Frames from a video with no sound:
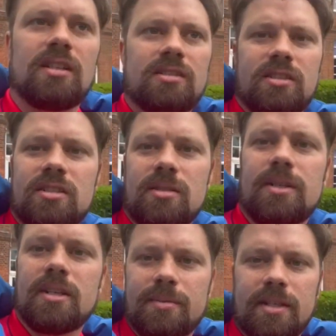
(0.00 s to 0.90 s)
She's going
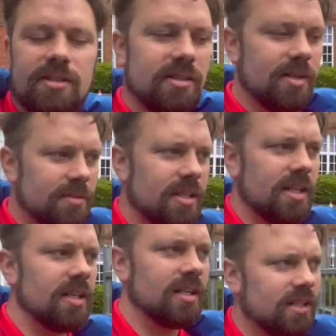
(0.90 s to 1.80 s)
to be using them
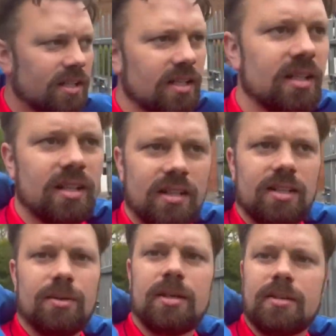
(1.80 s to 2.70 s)
today.
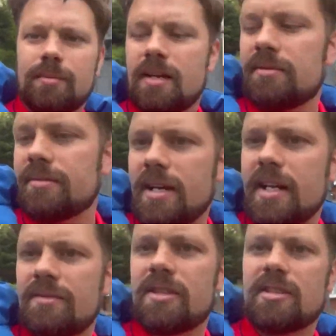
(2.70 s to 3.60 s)
Oh, man v fat,
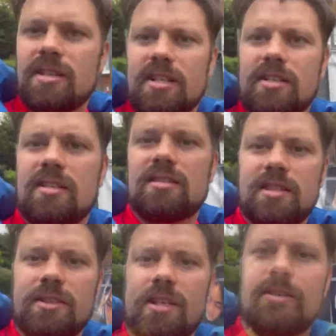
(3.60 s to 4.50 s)
11 aside. See how it goes.